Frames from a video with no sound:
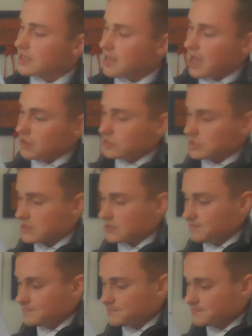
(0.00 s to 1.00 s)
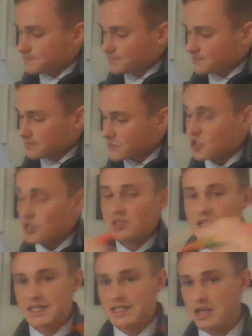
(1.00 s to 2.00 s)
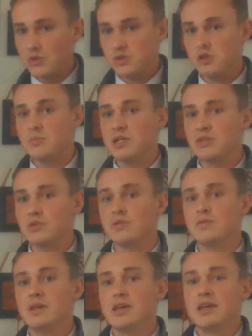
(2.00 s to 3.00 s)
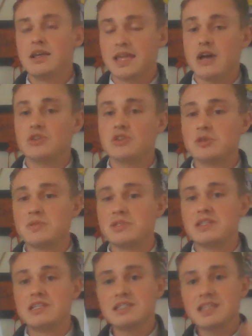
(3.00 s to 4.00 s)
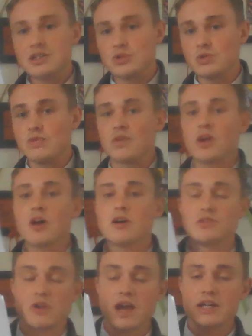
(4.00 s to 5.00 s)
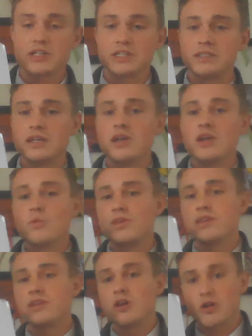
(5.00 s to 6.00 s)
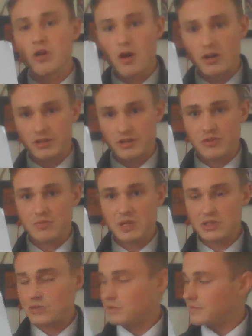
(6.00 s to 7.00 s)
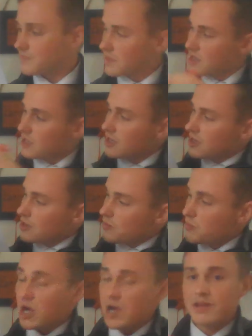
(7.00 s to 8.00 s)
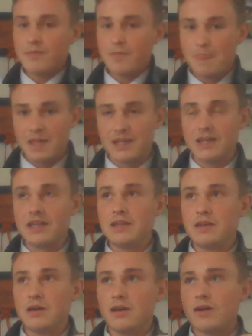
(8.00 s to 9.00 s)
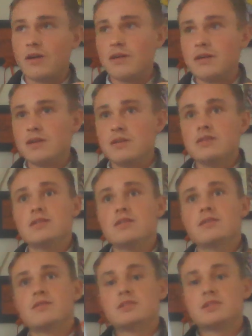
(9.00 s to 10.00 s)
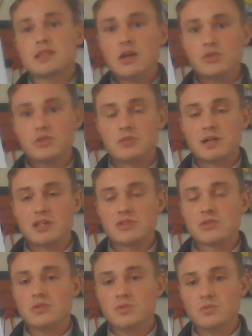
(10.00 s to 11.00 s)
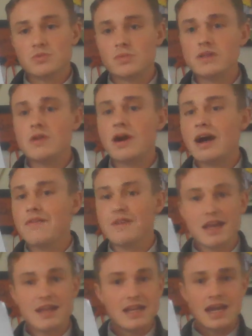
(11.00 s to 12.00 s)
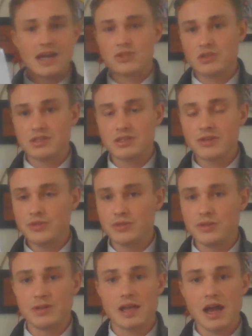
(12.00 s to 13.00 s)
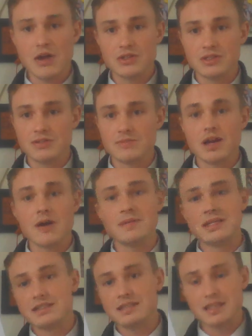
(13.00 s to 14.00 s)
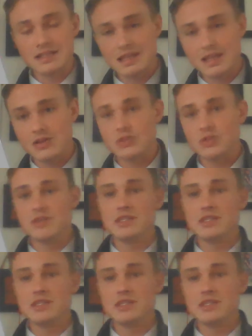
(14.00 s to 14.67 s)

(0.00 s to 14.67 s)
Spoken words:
calcium, just like skeletal muscle, calcium is essential for contraction within our cardio muscle. But in our skeletal muscle, we don't have any extracellular calcium coming into the cell to